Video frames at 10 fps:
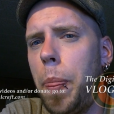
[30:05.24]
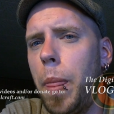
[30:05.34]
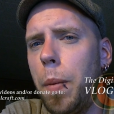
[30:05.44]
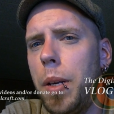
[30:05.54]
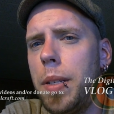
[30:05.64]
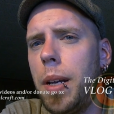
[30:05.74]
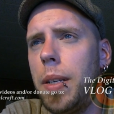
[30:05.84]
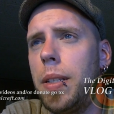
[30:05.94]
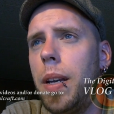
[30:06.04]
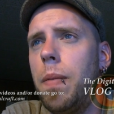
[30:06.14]
The reason
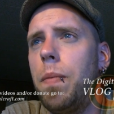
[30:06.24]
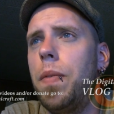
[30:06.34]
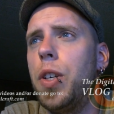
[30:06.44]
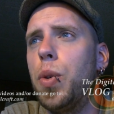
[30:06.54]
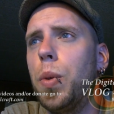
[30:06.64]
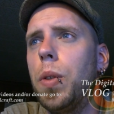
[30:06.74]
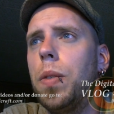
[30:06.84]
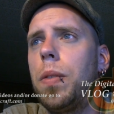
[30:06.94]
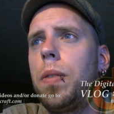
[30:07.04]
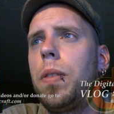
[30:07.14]
I say
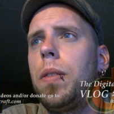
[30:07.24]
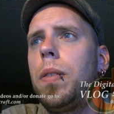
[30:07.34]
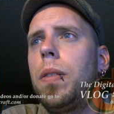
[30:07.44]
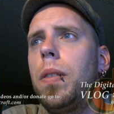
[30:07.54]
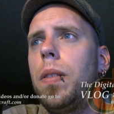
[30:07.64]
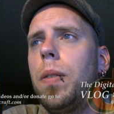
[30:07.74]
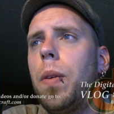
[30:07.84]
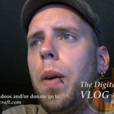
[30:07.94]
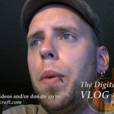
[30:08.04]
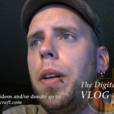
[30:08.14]
visual,
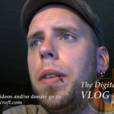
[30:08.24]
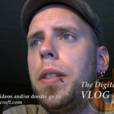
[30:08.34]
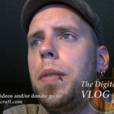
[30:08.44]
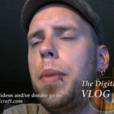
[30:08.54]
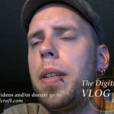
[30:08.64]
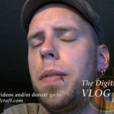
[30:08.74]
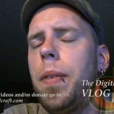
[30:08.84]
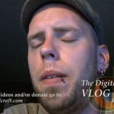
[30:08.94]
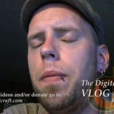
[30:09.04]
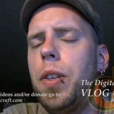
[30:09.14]
or I wanted to
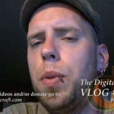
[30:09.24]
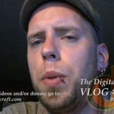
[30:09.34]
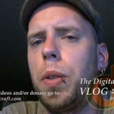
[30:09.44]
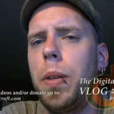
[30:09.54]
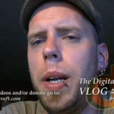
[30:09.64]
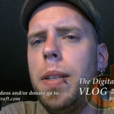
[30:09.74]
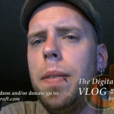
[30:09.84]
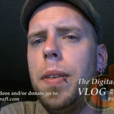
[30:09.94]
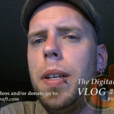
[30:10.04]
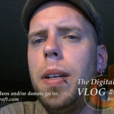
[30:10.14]
specify visual
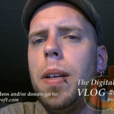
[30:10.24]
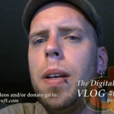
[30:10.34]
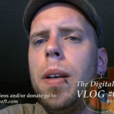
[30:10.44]
creativity,